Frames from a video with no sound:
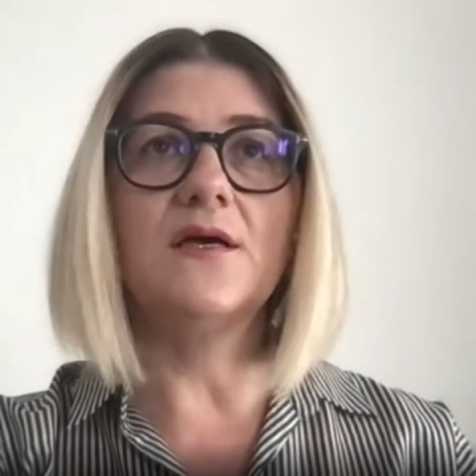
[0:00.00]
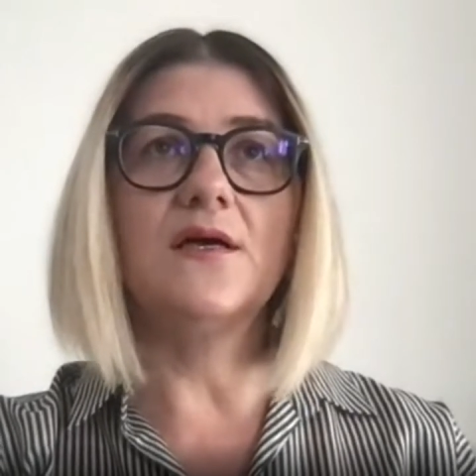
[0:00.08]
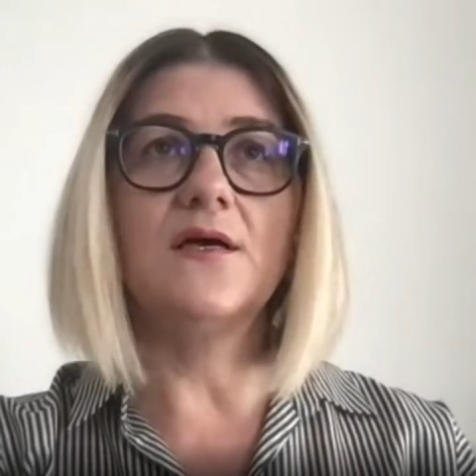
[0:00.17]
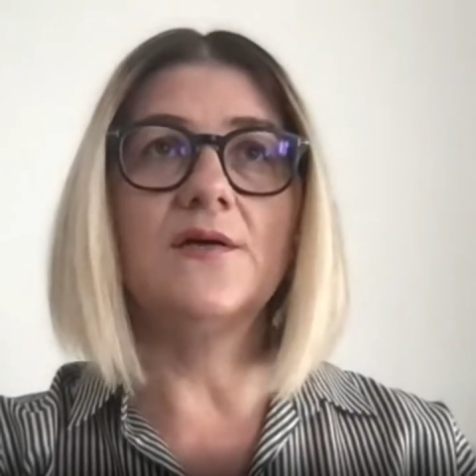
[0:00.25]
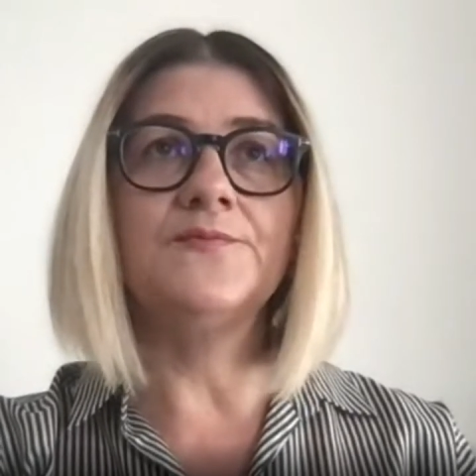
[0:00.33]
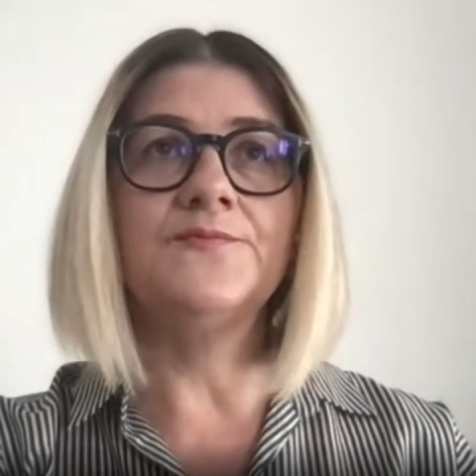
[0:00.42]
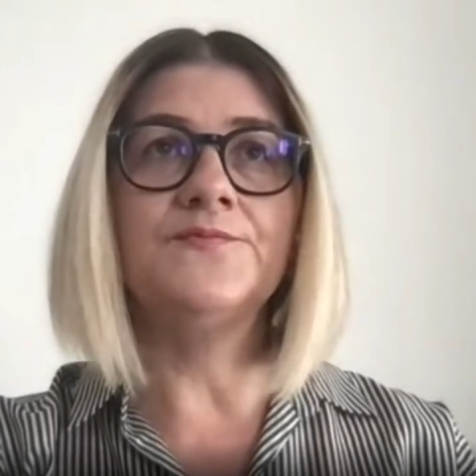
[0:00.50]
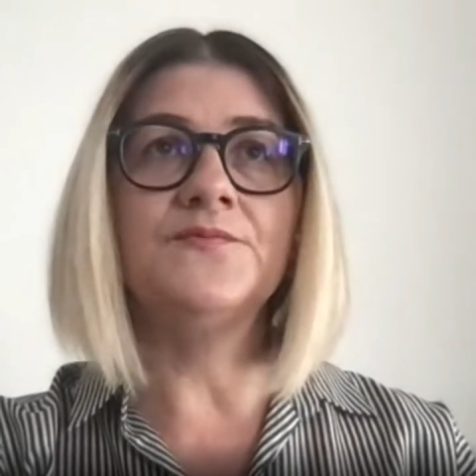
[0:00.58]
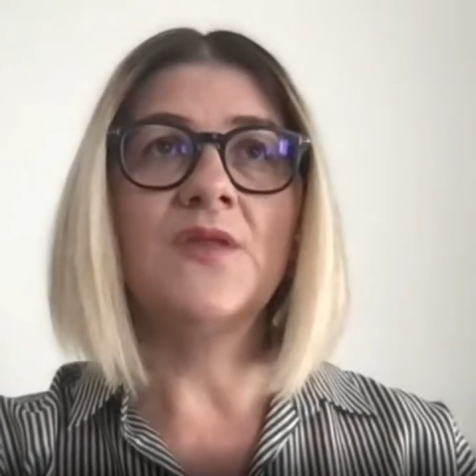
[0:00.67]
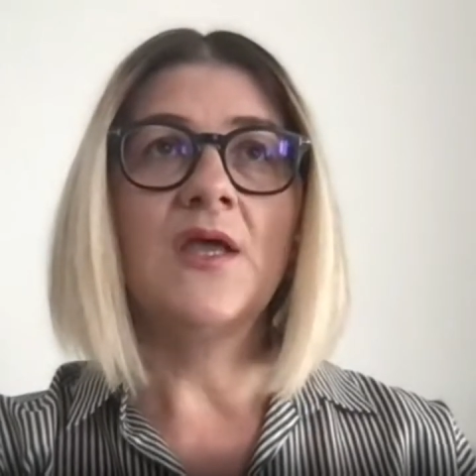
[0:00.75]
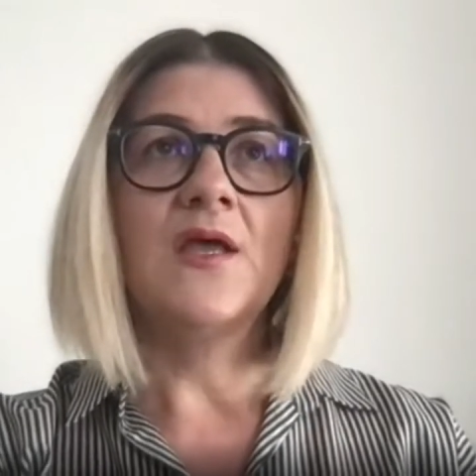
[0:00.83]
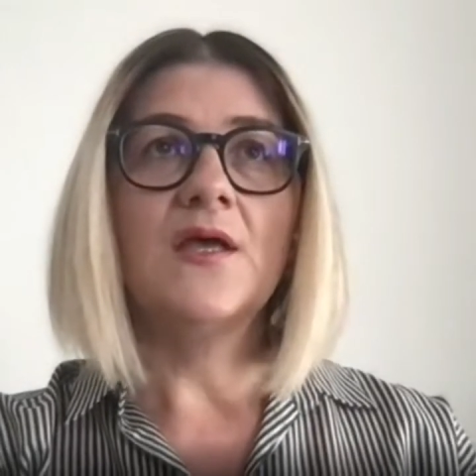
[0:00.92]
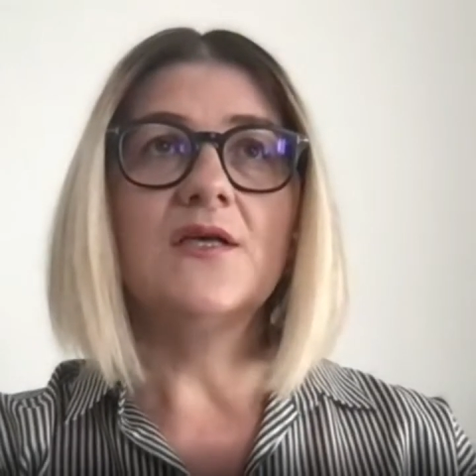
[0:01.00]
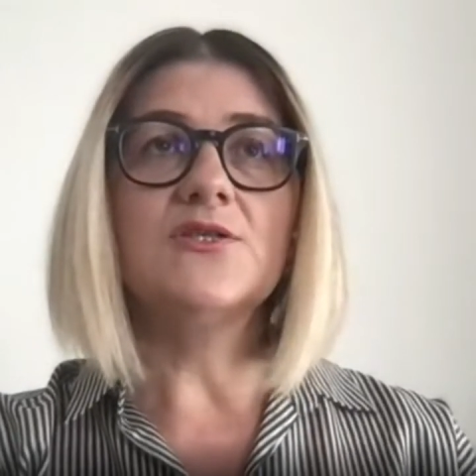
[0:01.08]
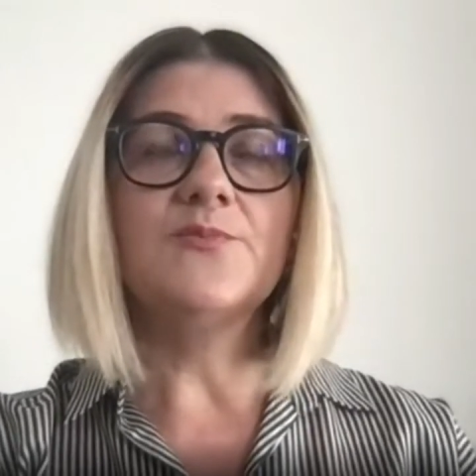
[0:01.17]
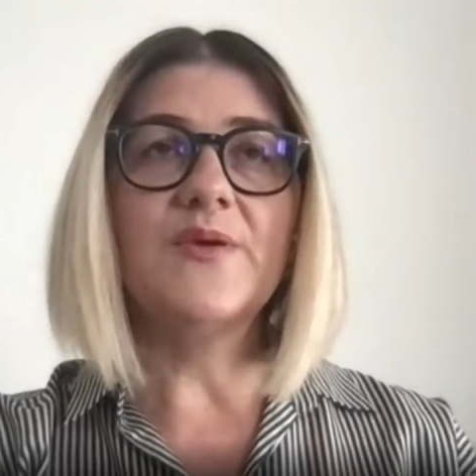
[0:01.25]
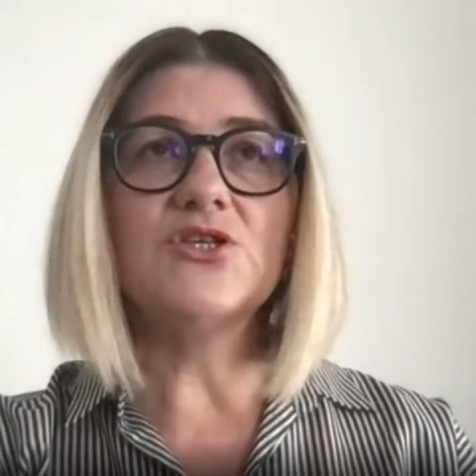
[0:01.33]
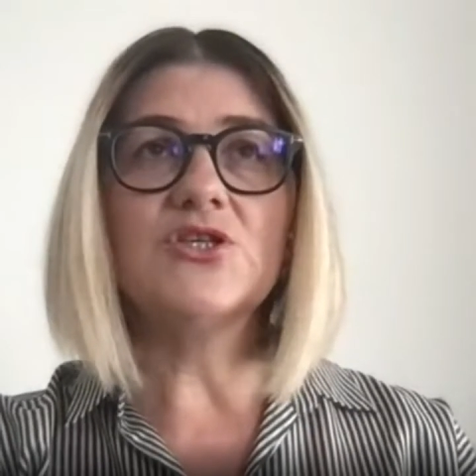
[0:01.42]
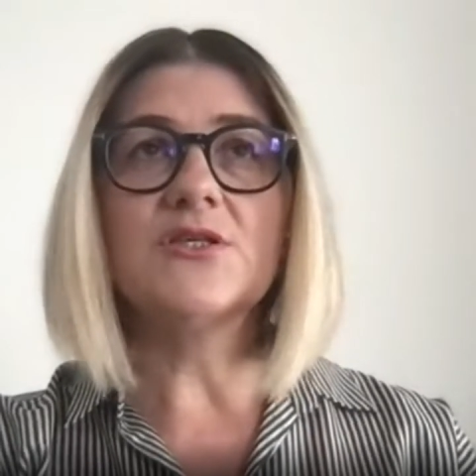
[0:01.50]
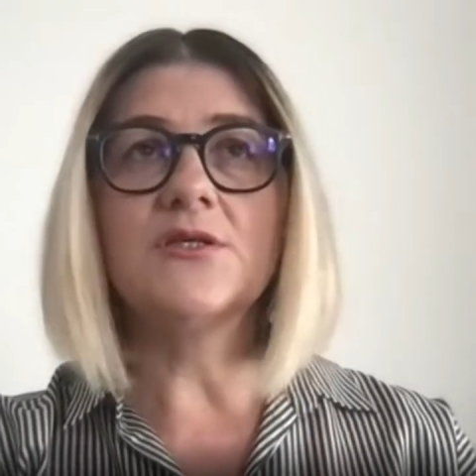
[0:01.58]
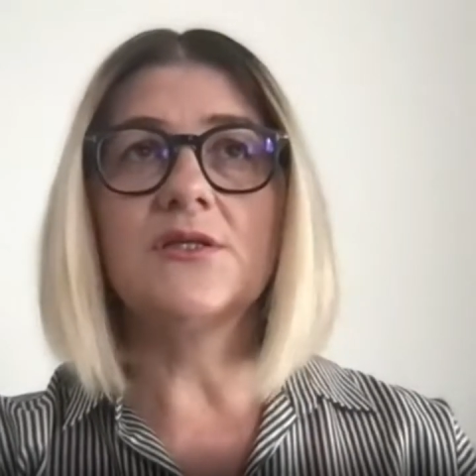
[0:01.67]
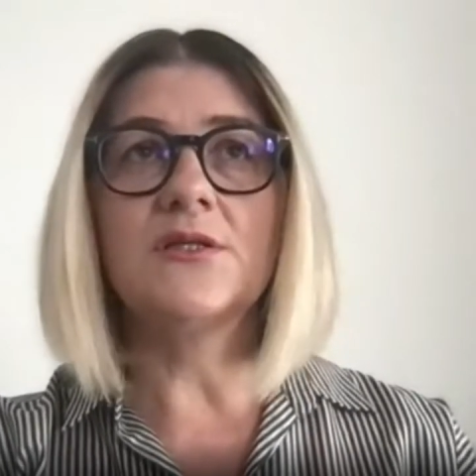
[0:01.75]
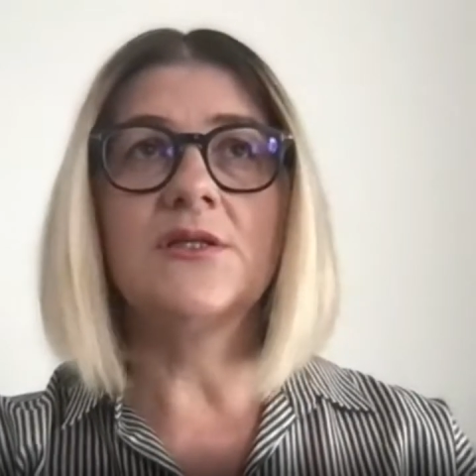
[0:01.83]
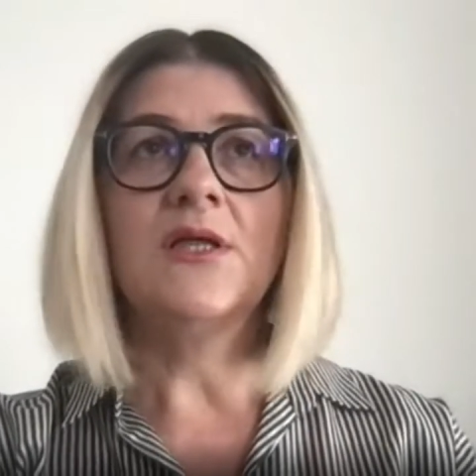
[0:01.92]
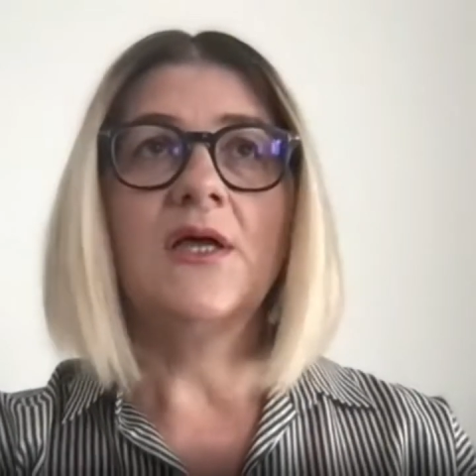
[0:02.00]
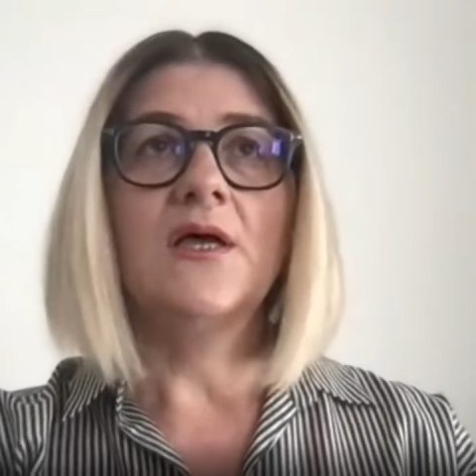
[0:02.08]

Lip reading: a special